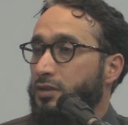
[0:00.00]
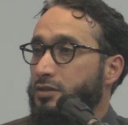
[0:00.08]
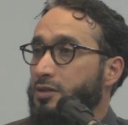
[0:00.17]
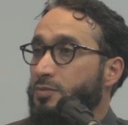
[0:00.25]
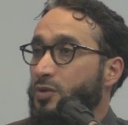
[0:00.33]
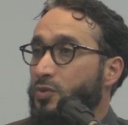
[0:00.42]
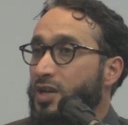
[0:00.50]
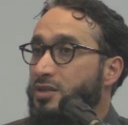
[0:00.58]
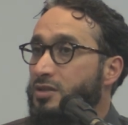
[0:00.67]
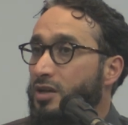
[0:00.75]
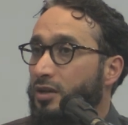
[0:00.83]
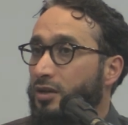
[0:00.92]
and to be
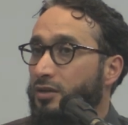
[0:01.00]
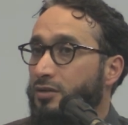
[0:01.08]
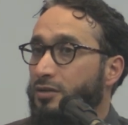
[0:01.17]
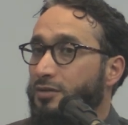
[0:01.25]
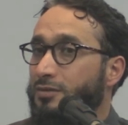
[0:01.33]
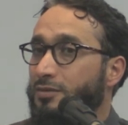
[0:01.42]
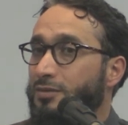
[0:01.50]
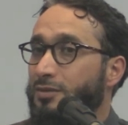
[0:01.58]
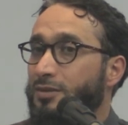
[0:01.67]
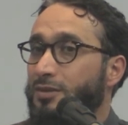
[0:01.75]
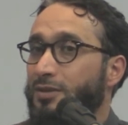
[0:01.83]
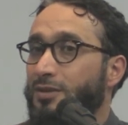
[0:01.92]
raised higher
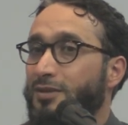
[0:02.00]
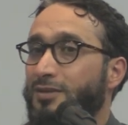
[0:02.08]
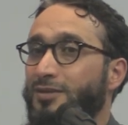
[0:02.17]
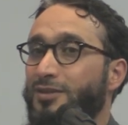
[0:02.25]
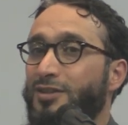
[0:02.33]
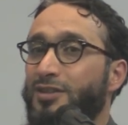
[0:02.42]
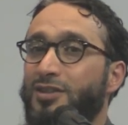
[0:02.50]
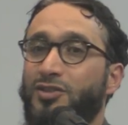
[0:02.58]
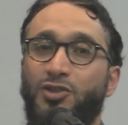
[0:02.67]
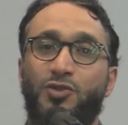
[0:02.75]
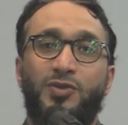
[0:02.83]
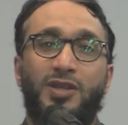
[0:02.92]

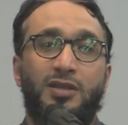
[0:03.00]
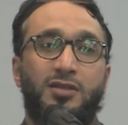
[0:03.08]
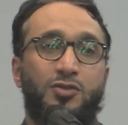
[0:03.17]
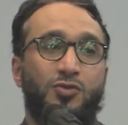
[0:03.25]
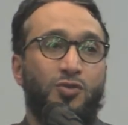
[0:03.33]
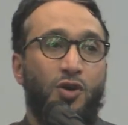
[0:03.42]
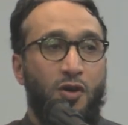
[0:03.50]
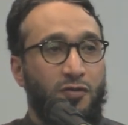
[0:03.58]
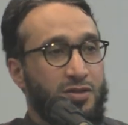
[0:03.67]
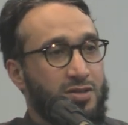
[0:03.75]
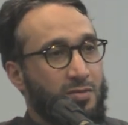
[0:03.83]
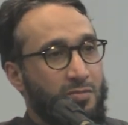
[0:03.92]
you need to
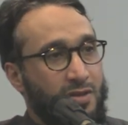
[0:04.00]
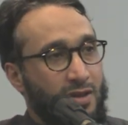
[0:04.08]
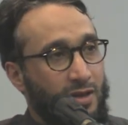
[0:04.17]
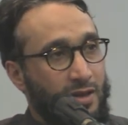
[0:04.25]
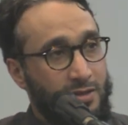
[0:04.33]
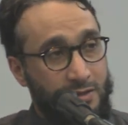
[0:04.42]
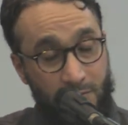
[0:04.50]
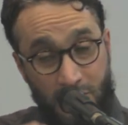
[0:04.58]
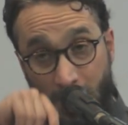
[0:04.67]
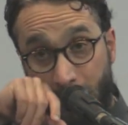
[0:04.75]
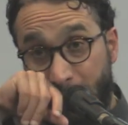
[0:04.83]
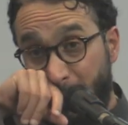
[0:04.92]
offer something, and
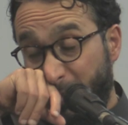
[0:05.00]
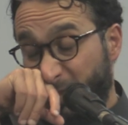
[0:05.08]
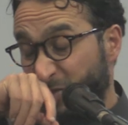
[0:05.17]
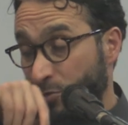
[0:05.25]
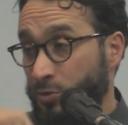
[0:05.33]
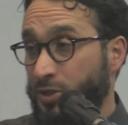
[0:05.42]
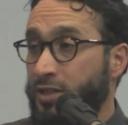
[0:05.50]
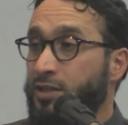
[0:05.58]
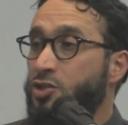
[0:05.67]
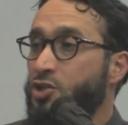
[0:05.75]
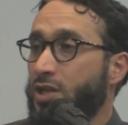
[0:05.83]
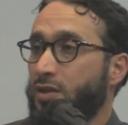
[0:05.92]
sometimes you don't
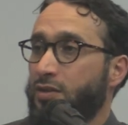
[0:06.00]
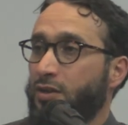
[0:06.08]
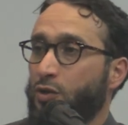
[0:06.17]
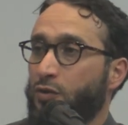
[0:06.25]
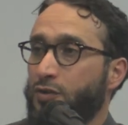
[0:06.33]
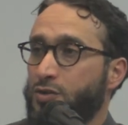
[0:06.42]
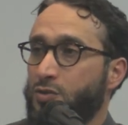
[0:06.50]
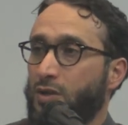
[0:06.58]
initiate that offer.